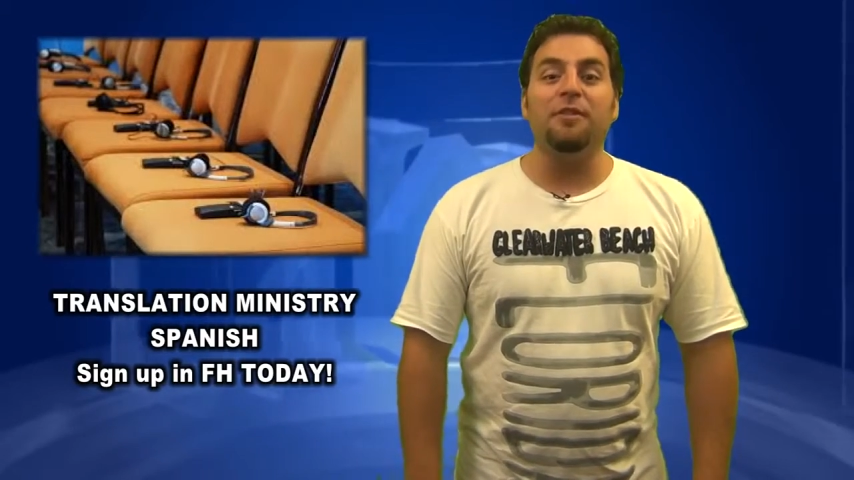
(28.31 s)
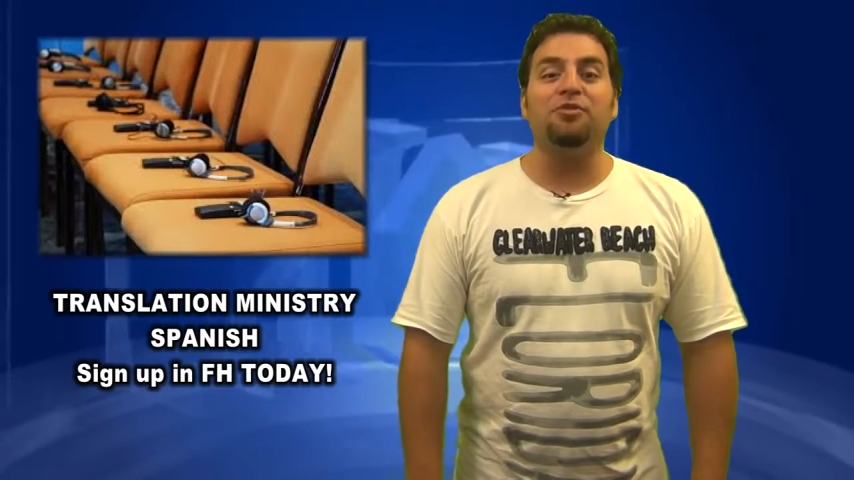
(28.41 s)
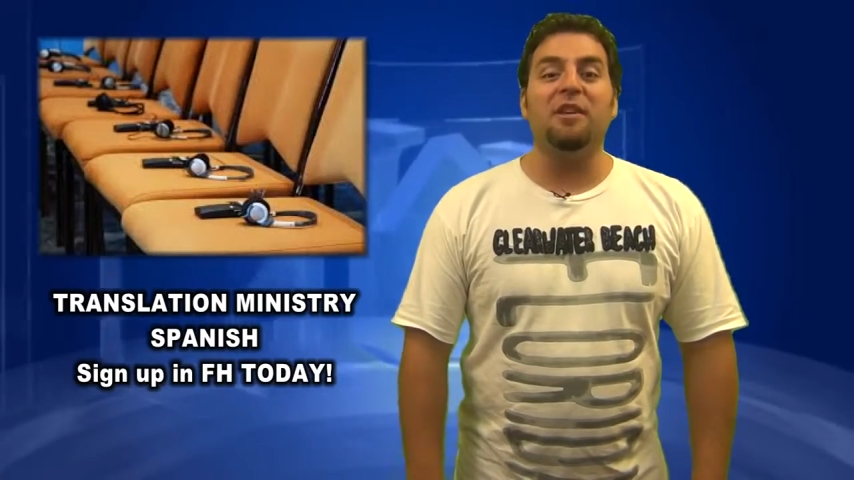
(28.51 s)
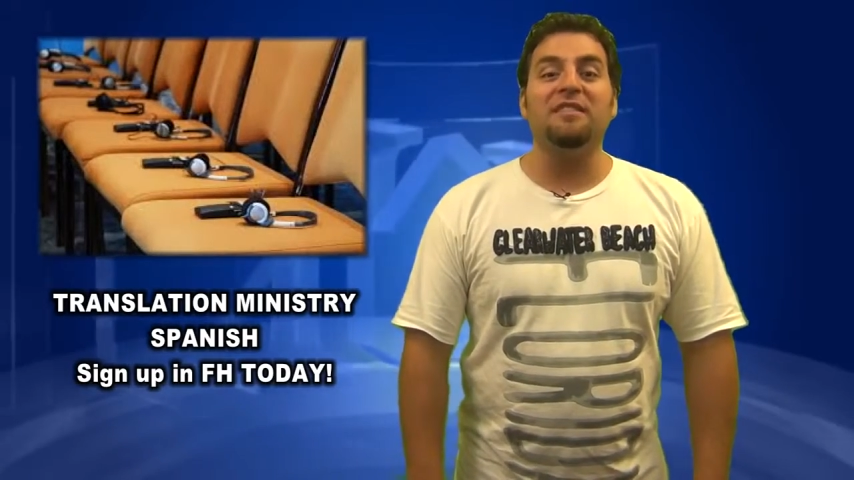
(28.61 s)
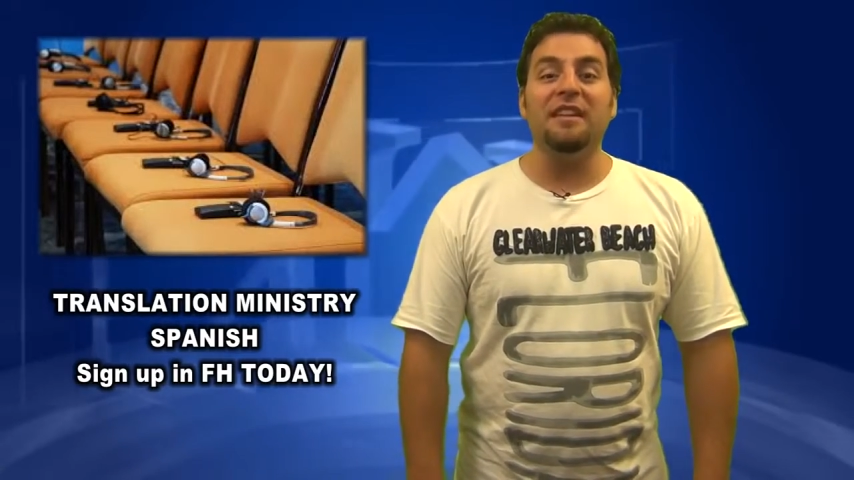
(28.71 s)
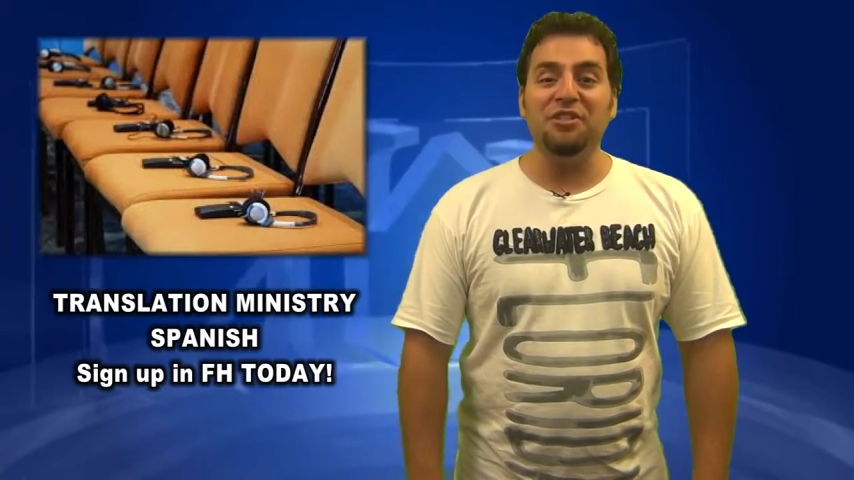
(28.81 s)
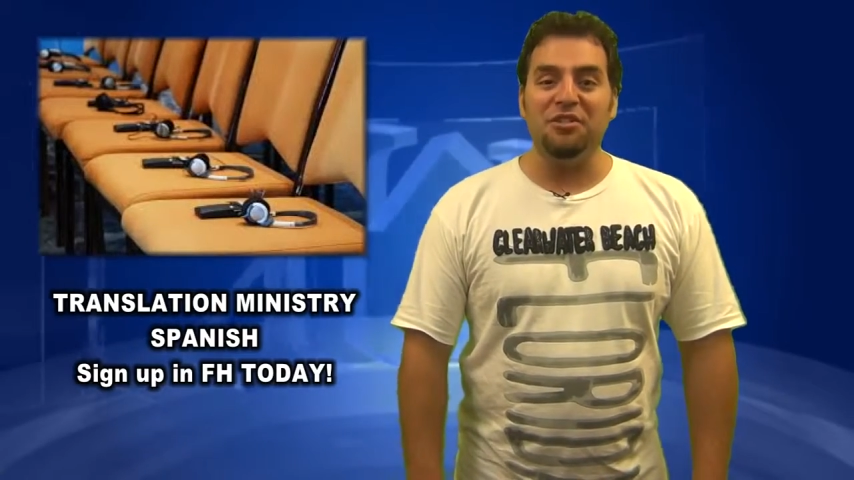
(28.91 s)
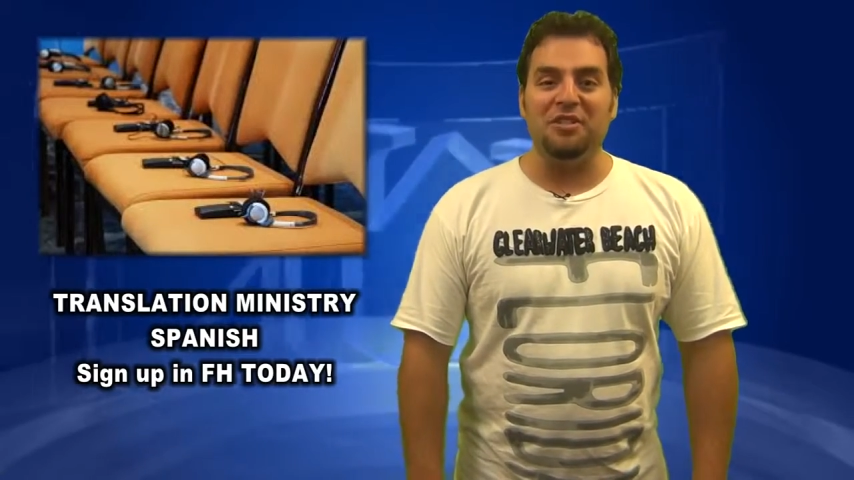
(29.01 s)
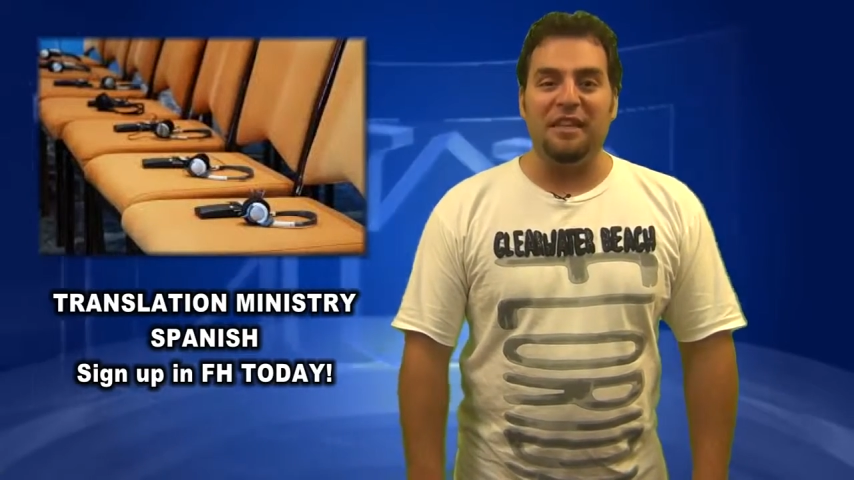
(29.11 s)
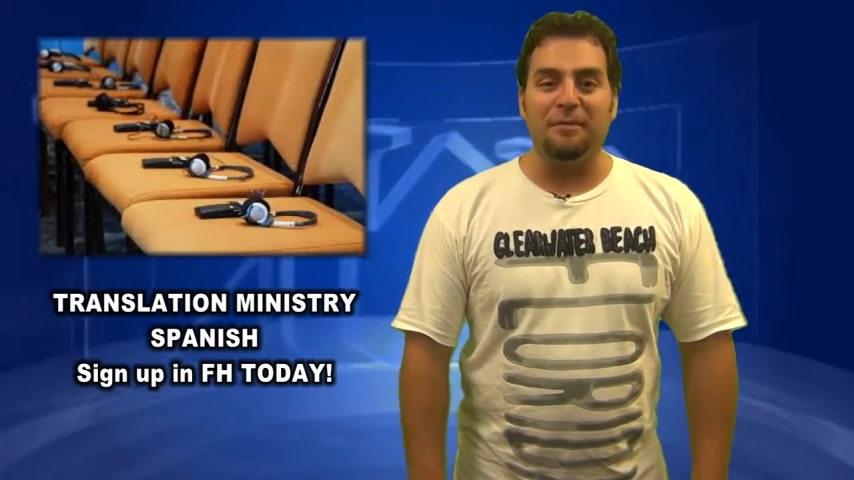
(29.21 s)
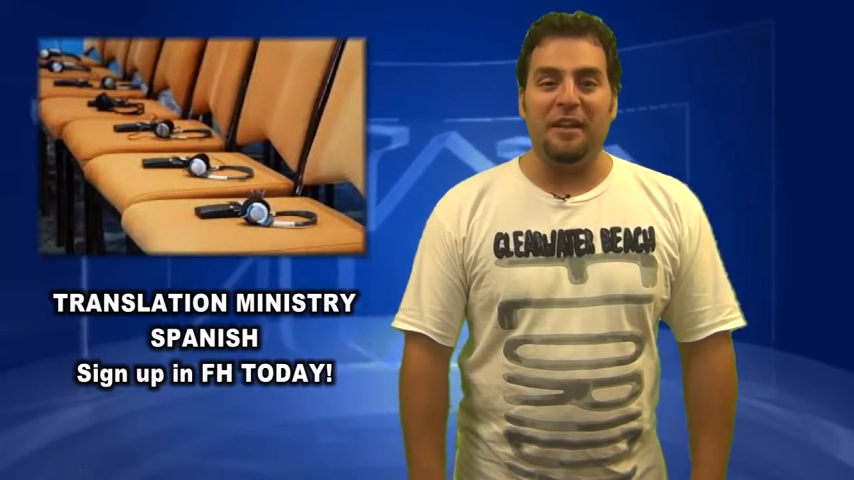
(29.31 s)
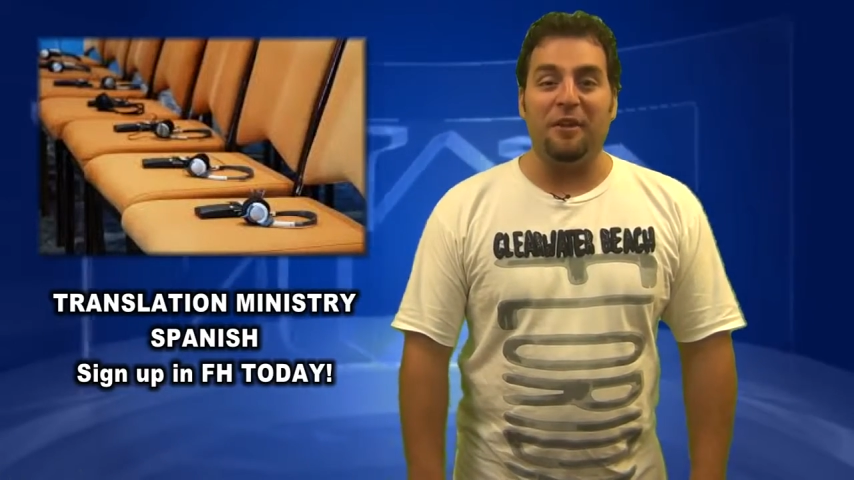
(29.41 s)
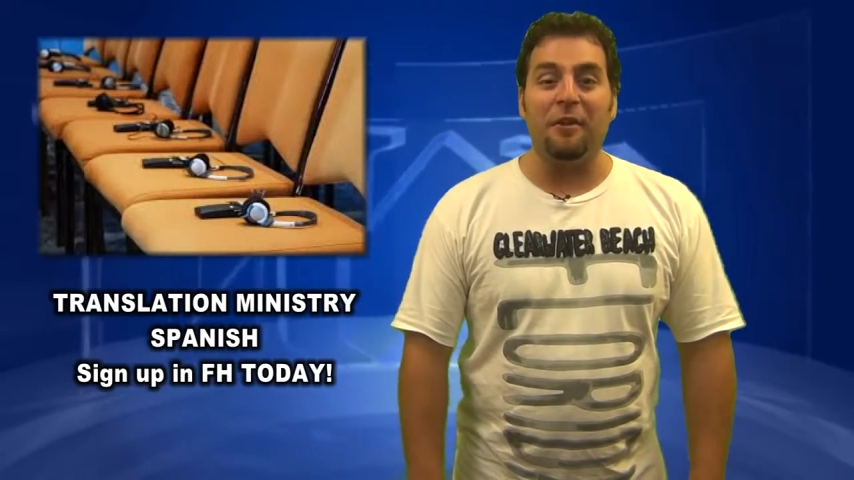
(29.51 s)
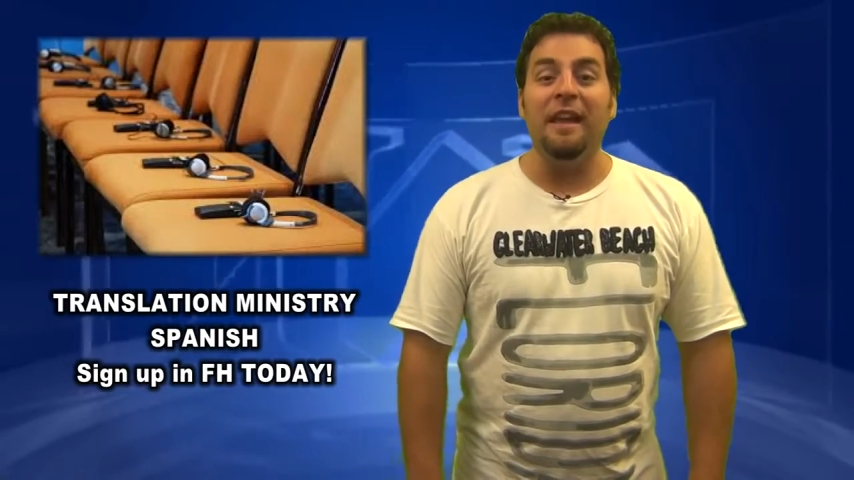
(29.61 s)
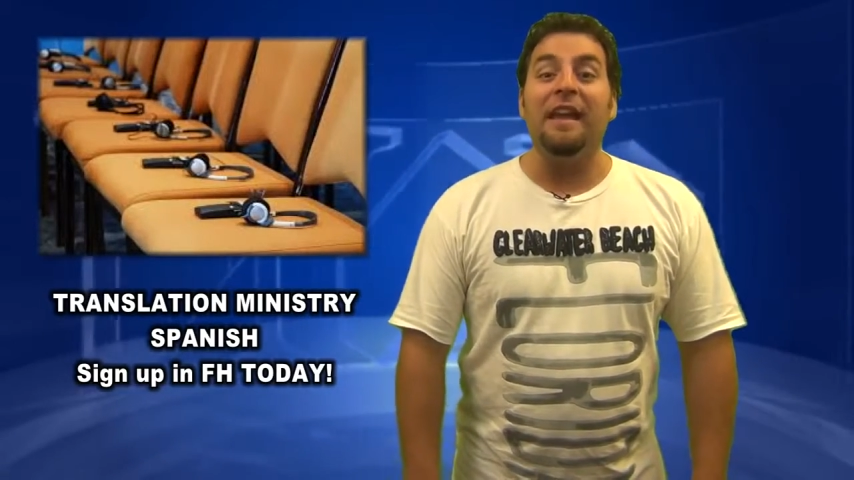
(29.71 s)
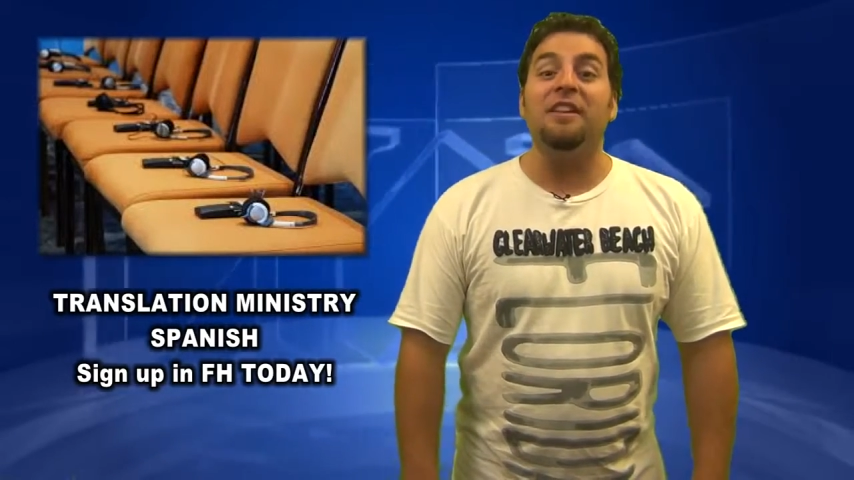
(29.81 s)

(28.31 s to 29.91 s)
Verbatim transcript: the translation team here